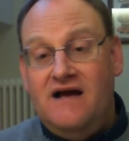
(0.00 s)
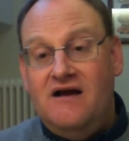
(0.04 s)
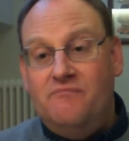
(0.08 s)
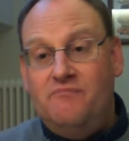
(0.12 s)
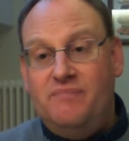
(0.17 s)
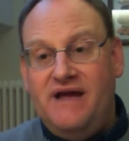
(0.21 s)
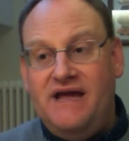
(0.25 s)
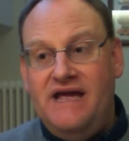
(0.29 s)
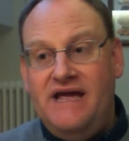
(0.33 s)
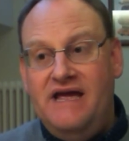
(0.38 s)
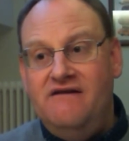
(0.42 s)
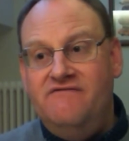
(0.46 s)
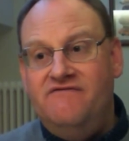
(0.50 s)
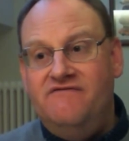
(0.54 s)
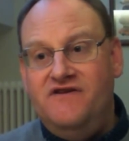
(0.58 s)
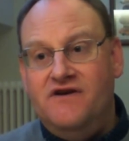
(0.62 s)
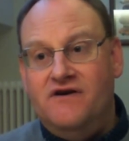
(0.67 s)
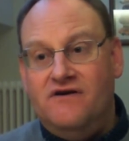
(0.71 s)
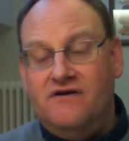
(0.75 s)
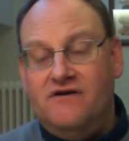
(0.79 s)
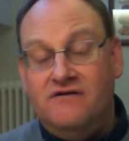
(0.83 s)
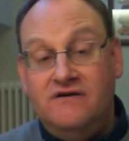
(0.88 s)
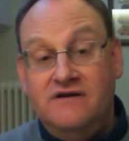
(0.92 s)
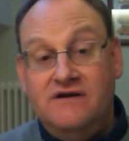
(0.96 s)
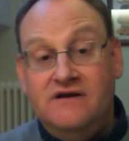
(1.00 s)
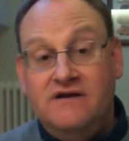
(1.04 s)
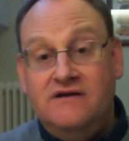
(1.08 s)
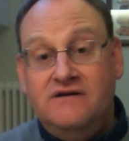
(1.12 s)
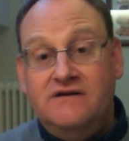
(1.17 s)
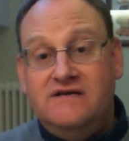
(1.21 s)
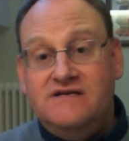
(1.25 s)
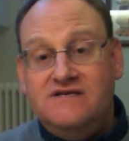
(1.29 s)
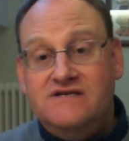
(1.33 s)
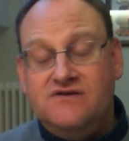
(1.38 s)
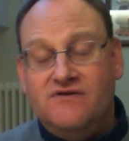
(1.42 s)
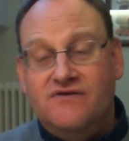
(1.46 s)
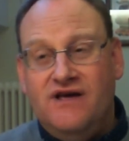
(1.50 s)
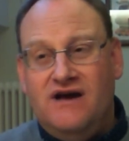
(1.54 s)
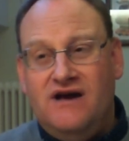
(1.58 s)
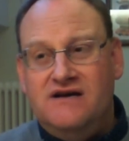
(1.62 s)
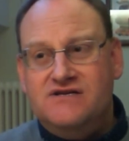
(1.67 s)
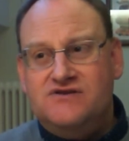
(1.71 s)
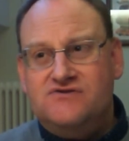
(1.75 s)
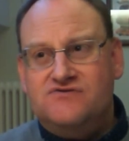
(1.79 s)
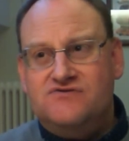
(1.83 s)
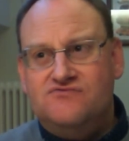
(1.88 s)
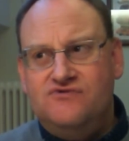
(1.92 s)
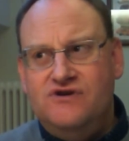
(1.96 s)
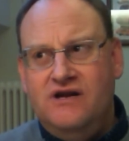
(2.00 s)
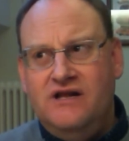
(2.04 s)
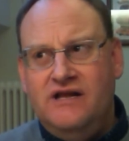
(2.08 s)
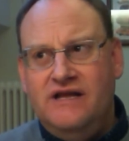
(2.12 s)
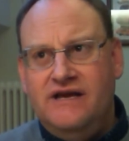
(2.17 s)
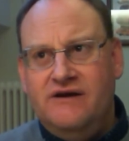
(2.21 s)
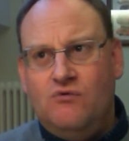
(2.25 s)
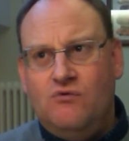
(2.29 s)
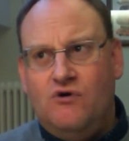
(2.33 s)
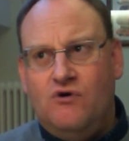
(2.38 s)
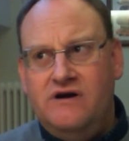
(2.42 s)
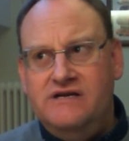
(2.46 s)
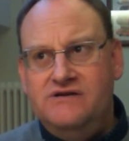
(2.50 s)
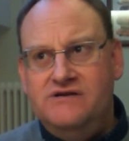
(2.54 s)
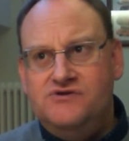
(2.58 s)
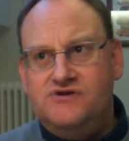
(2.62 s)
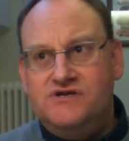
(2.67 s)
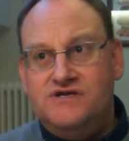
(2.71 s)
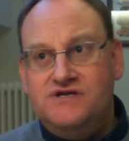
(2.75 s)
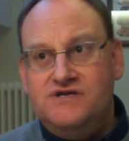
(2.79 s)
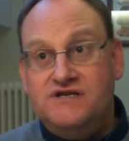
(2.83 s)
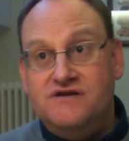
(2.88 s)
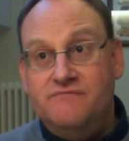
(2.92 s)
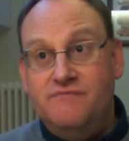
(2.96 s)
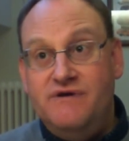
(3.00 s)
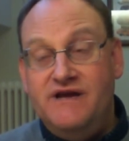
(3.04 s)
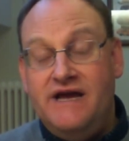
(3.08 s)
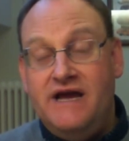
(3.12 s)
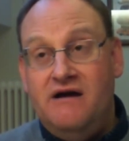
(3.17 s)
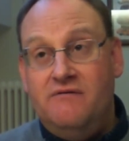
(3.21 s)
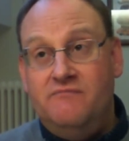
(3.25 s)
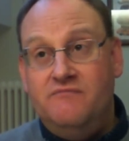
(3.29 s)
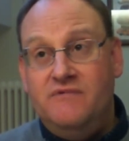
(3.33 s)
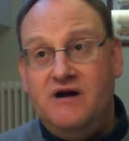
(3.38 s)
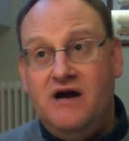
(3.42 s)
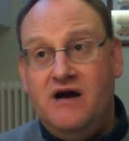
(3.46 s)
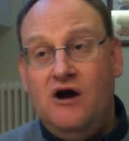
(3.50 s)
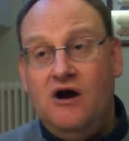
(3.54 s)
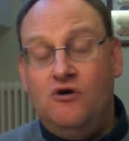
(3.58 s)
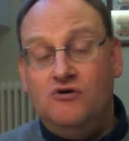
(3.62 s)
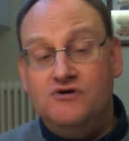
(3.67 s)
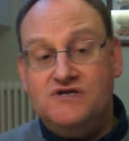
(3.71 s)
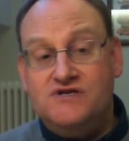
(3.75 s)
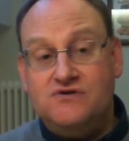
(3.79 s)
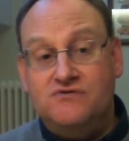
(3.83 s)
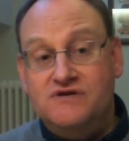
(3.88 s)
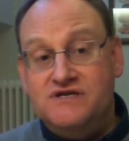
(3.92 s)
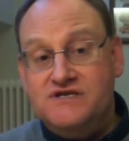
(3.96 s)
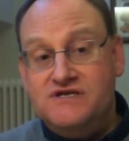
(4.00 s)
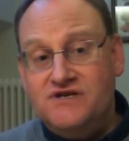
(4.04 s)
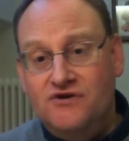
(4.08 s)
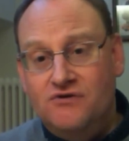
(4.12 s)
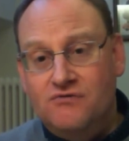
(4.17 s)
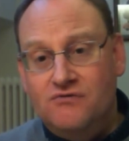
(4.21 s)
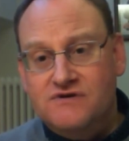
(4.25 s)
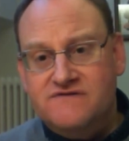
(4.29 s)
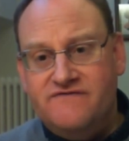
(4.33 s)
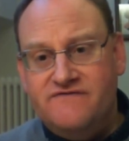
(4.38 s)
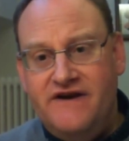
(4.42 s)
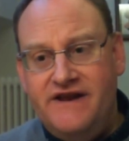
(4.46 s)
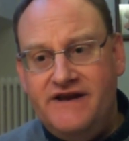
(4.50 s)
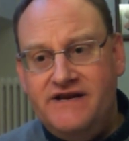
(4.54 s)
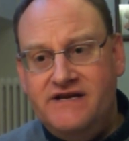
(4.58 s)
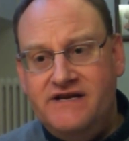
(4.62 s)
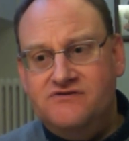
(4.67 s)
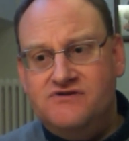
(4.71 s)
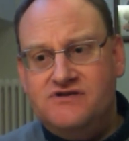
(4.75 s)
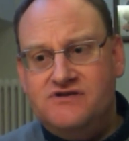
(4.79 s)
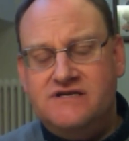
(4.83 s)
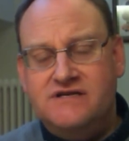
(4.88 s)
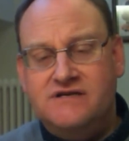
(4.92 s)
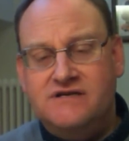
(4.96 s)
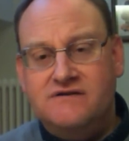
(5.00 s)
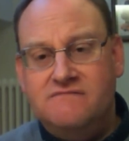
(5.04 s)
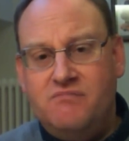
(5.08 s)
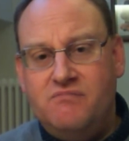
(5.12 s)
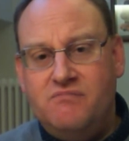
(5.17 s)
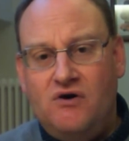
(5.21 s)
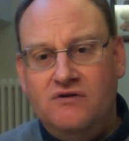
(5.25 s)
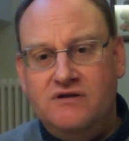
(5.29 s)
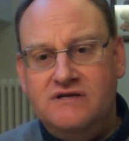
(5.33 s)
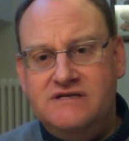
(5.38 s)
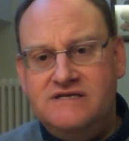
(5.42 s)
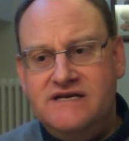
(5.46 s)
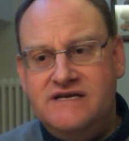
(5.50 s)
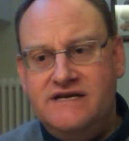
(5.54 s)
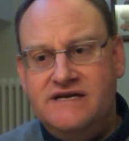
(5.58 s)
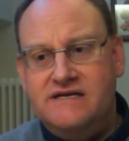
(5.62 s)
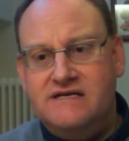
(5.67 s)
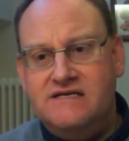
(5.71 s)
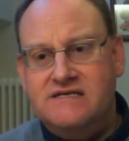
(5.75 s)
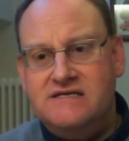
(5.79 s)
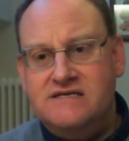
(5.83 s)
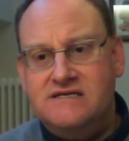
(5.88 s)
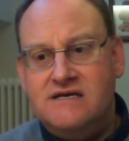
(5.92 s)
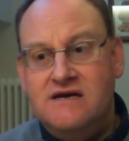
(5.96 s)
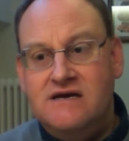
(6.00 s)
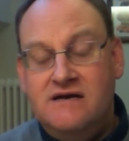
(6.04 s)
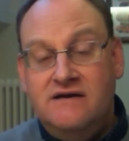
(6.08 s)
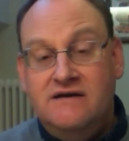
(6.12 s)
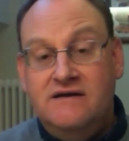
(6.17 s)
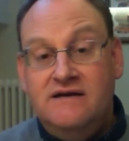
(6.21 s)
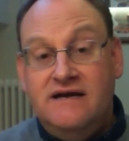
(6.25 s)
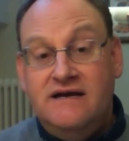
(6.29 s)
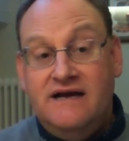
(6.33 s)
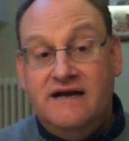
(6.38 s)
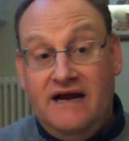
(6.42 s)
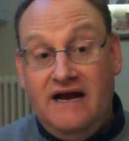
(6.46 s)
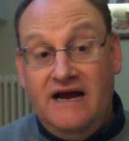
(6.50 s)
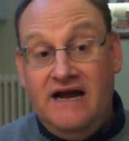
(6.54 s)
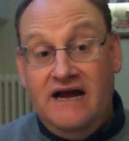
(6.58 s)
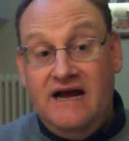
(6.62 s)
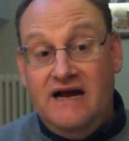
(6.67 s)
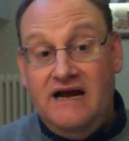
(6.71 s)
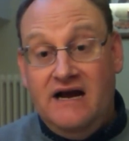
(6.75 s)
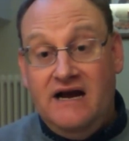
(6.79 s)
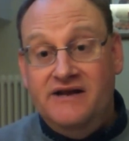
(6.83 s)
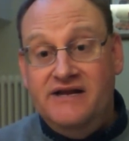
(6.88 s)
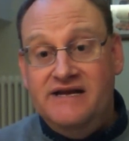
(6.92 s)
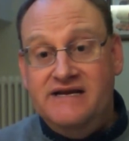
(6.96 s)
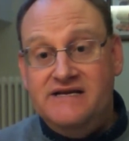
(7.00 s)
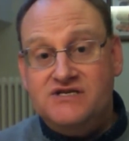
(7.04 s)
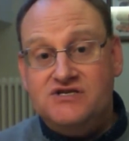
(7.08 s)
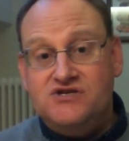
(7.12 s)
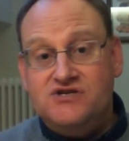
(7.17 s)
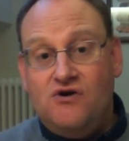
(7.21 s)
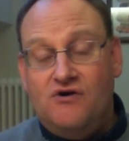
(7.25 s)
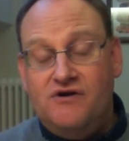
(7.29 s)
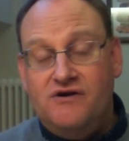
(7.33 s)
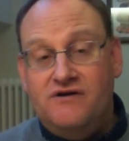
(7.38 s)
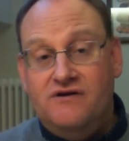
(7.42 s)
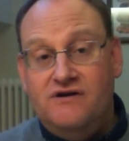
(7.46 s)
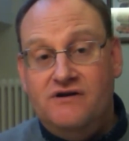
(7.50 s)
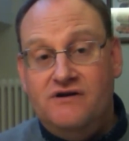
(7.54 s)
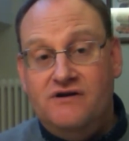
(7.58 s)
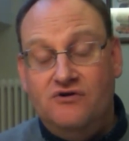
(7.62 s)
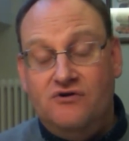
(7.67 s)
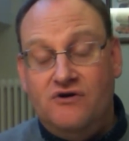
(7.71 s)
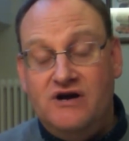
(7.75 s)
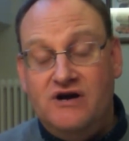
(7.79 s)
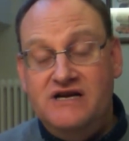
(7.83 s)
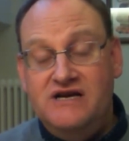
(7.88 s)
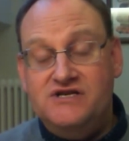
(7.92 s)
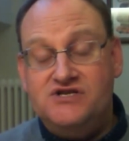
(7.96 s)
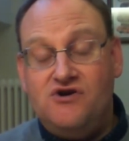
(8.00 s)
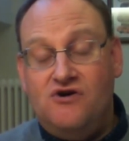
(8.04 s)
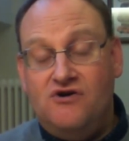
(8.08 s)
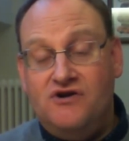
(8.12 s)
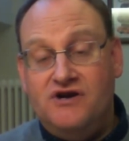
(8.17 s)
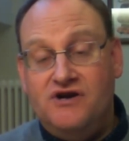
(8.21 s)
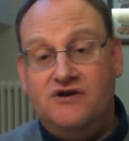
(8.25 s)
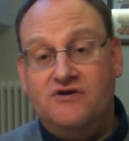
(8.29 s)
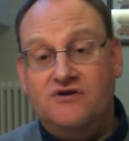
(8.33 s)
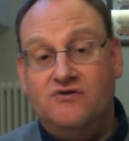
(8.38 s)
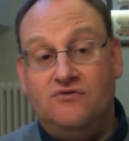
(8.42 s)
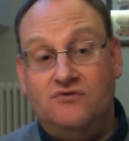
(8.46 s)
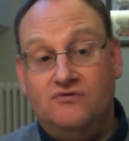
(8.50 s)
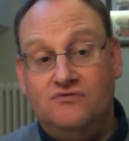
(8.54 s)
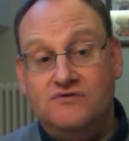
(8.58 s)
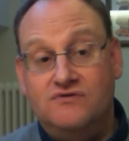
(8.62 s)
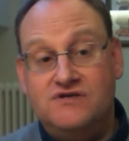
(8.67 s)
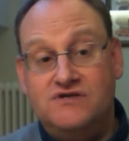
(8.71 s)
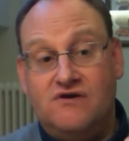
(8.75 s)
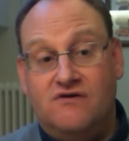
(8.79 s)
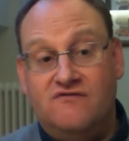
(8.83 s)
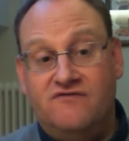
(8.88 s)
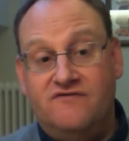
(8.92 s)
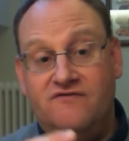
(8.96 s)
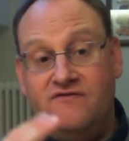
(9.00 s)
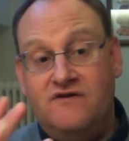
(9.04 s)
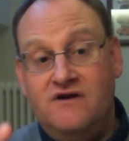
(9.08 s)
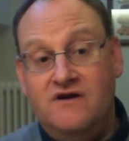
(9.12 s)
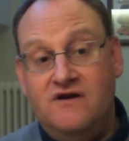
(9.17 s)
behaviour. So that's really what interested me. I also at school was very interested in politics and historical sort of